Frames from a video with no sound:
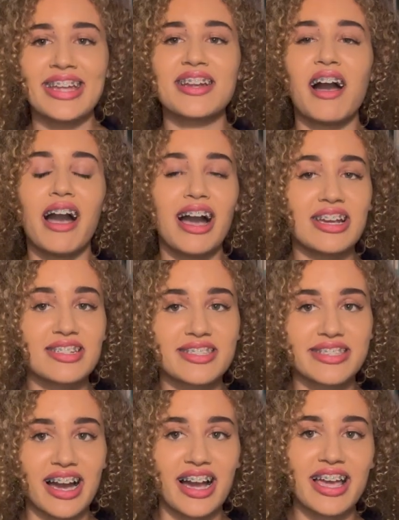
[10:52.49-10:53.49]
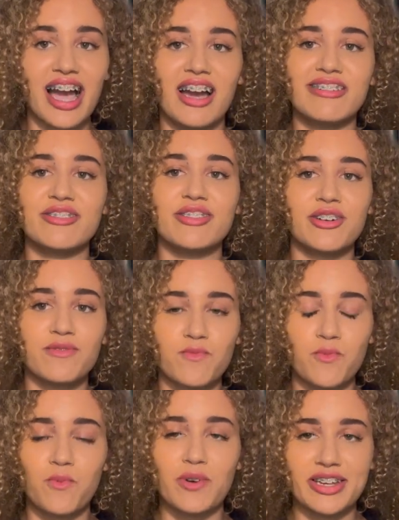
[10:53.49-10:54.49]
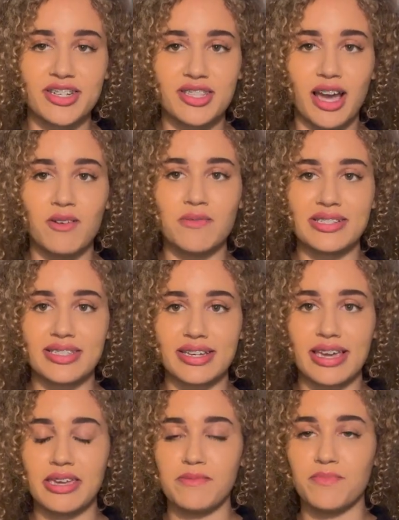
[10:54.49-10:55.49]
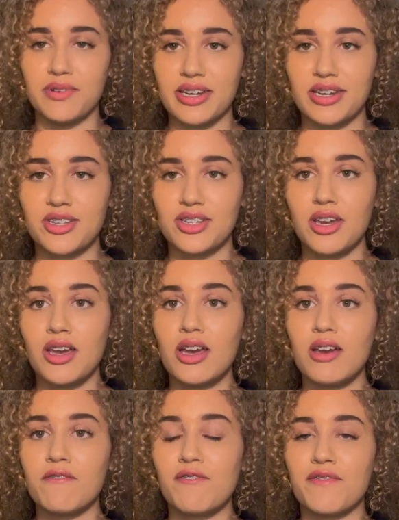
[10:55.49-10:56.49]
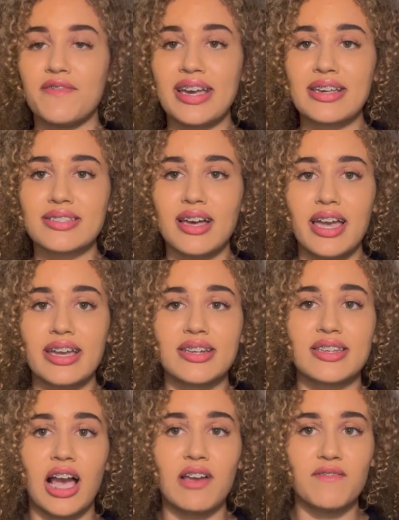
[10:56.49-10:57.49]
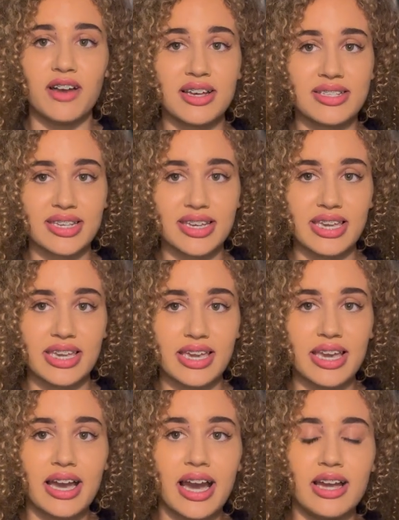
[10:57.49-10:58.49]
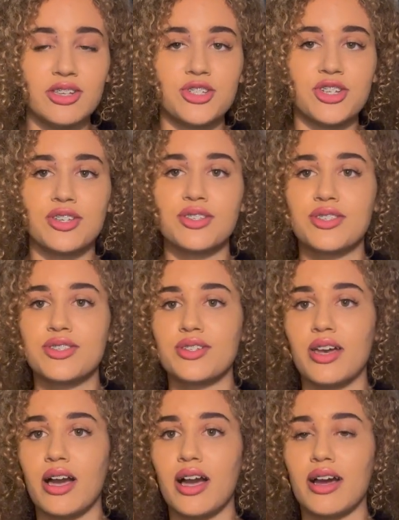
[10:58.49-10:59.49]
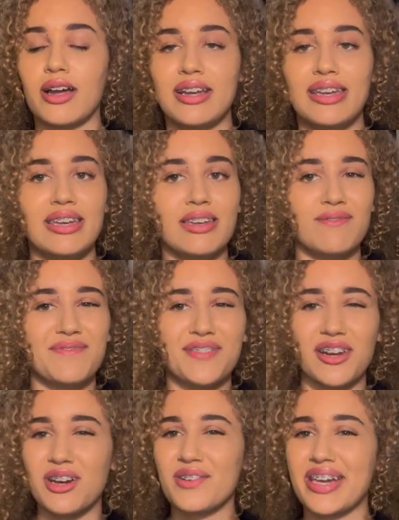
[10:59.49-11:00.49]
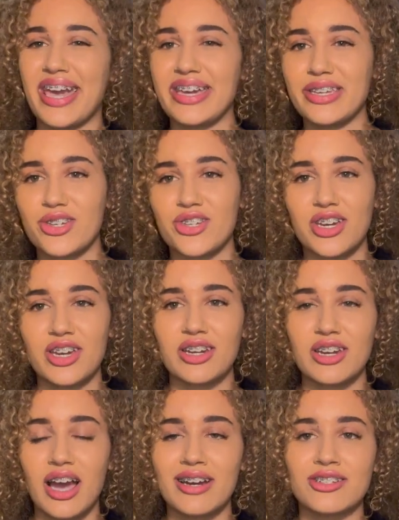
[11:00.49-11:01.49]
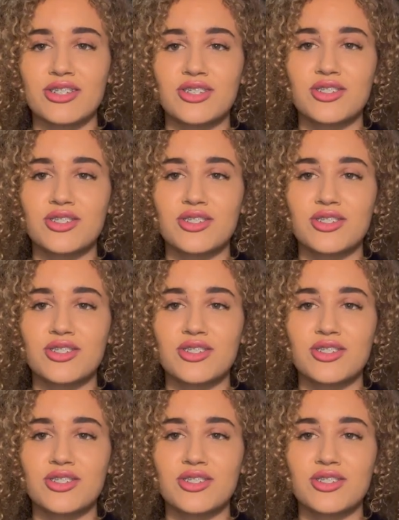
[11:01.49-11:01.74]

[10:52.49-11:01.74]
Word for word: in hindsight, I don't wish that I went to Cambridge for things like diversity and just the location i just